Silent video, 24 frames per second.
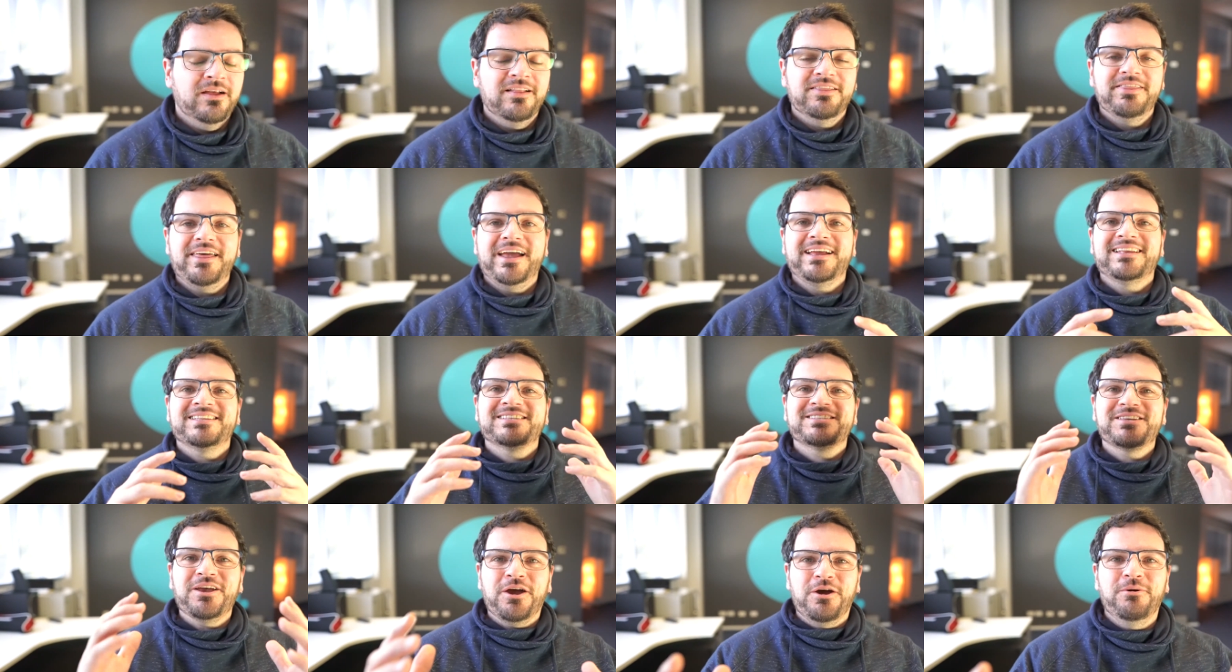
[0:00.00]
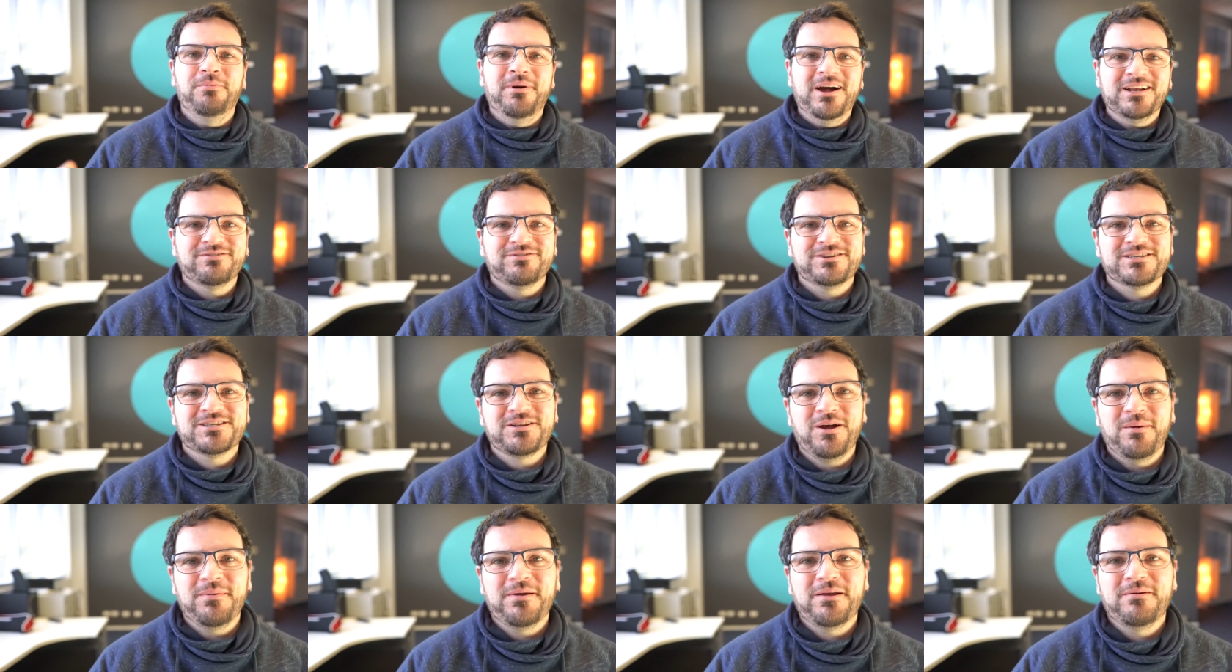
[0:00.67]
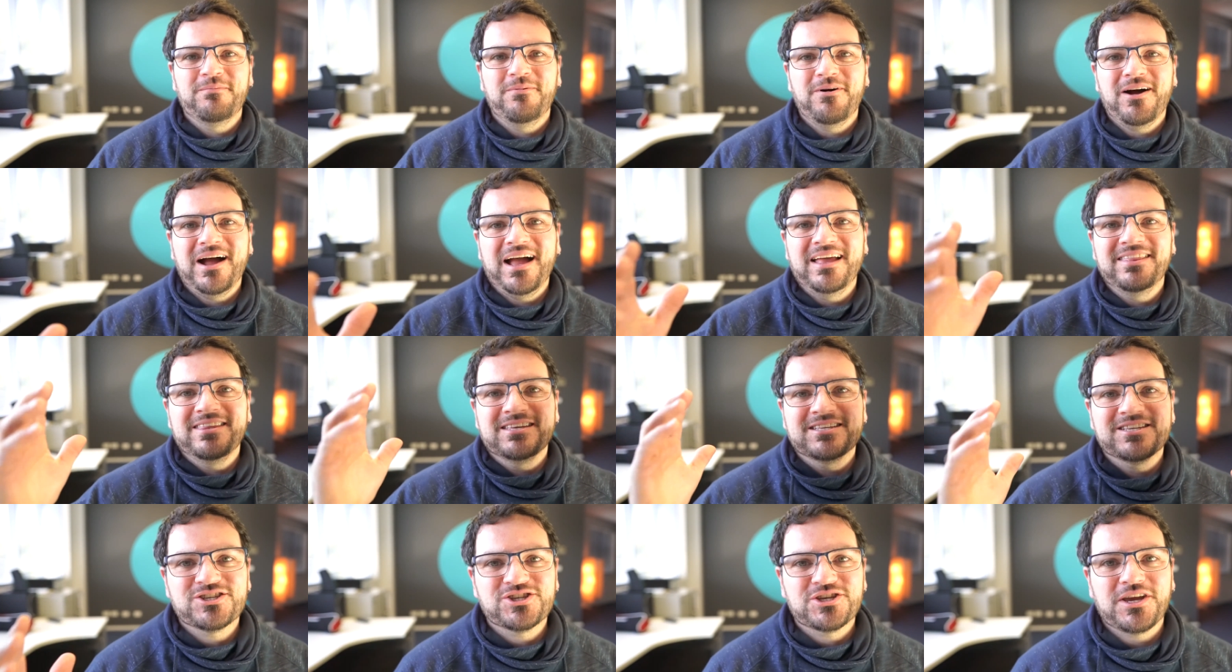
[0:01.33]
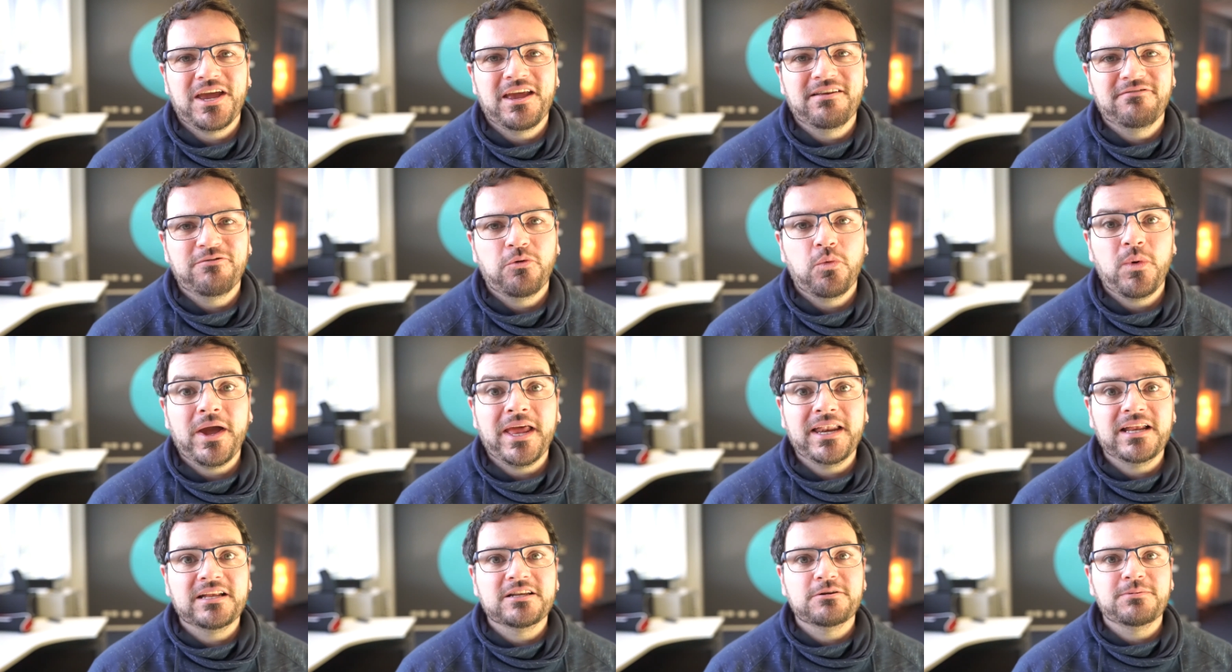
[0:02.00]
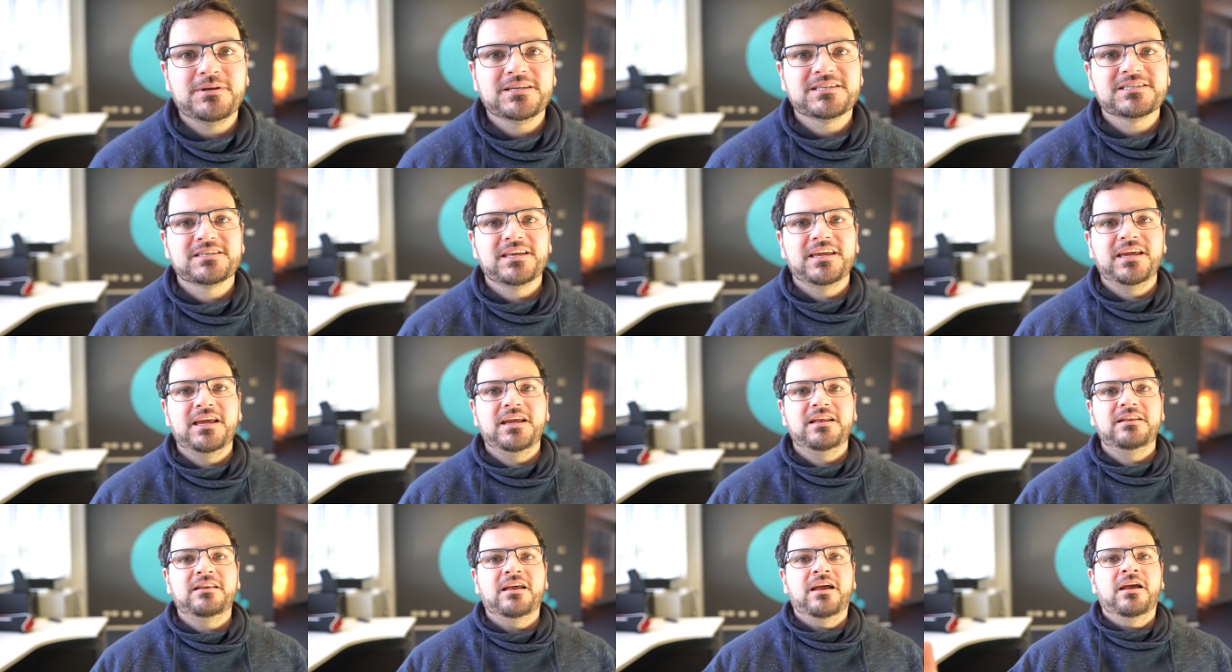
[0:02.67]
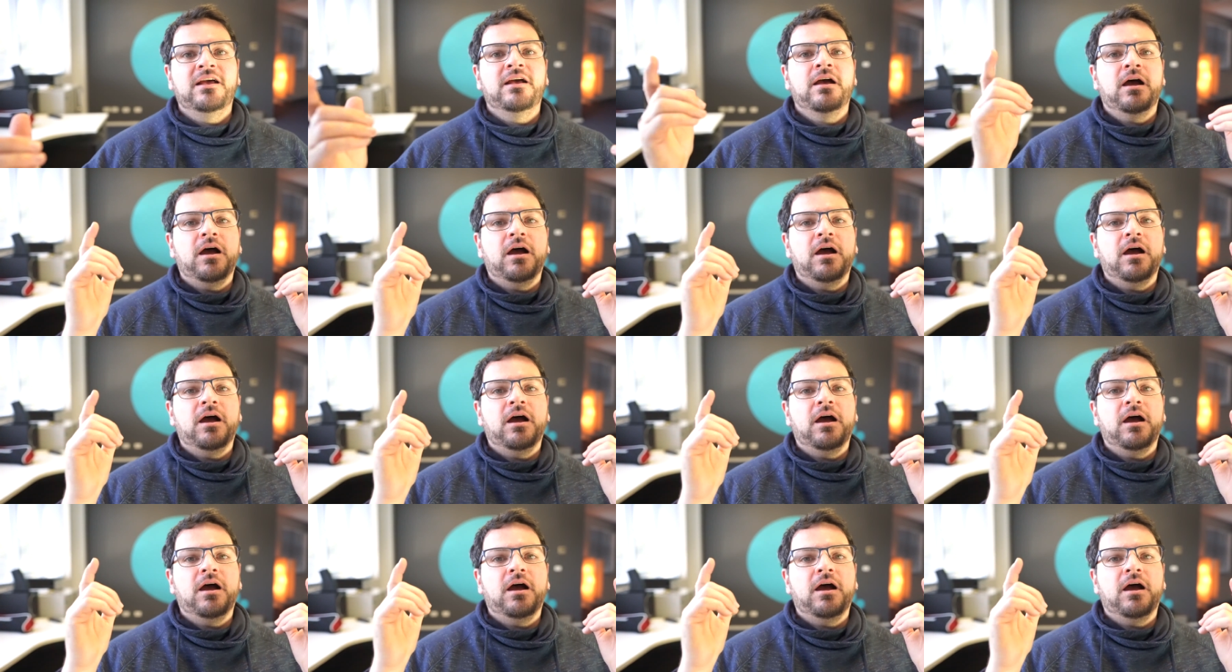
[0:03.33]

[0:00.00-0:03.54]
Thanks so much for stopping by. This is Shane for Waiting to Be Seen.